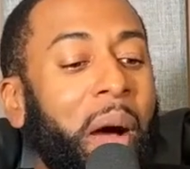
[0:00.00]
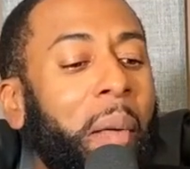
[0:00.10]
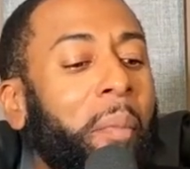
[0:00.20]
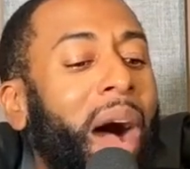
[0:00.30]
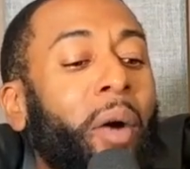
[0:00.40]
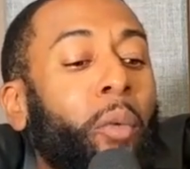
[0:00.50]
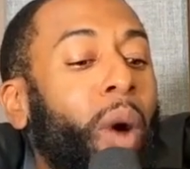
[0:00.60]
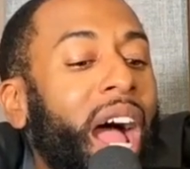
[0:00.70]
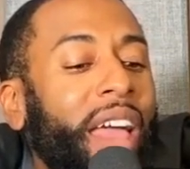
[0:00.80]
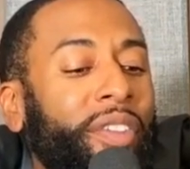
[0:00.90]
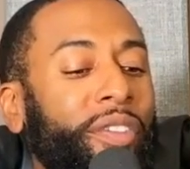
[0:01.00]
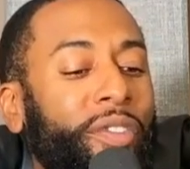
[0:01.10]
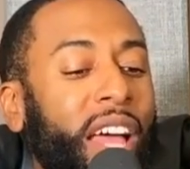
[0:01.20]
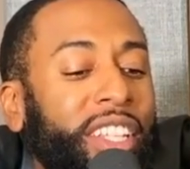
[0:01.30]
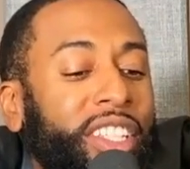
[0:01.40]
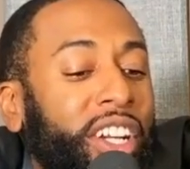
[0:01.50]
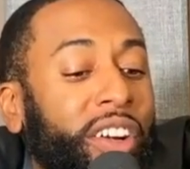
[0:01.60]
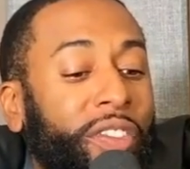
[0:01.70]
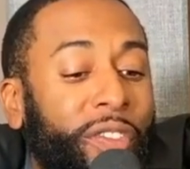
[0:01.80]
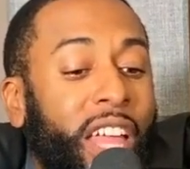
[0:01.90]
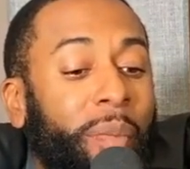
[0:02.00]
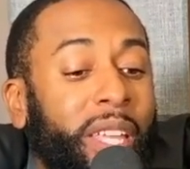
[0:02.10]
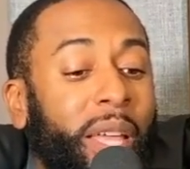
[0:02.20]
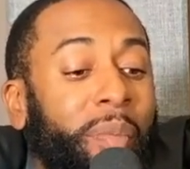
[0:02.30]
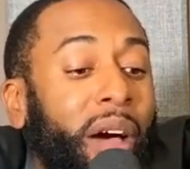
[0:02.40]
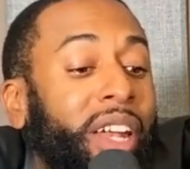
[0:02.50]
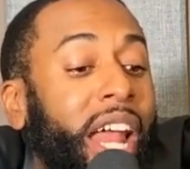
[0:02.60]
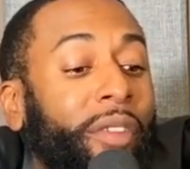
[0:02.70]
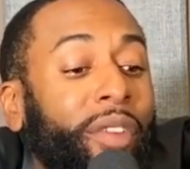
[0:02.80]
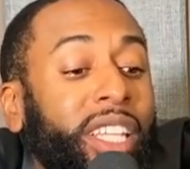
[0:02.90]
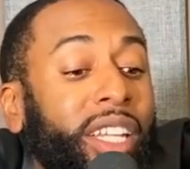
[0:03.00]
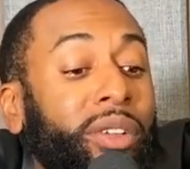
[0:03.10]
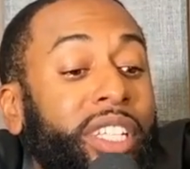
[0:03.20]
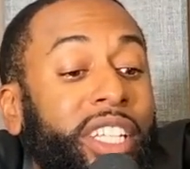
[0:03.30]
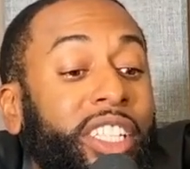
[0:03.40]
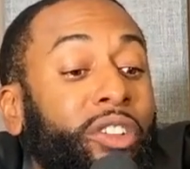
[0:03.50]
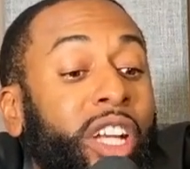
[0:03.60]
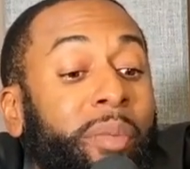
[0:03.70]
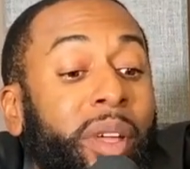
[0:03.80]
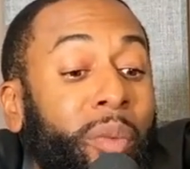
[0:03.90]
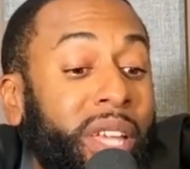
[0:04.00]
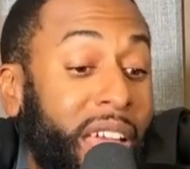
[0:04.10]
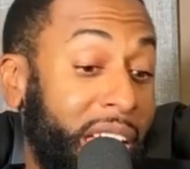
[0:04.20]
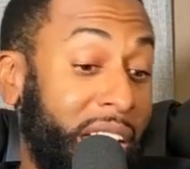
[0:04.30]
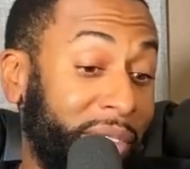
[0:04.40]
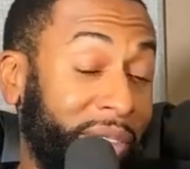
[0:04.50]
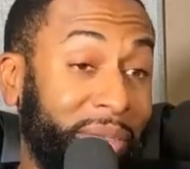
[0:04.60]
My wife vents to her family about every little disagreement we have.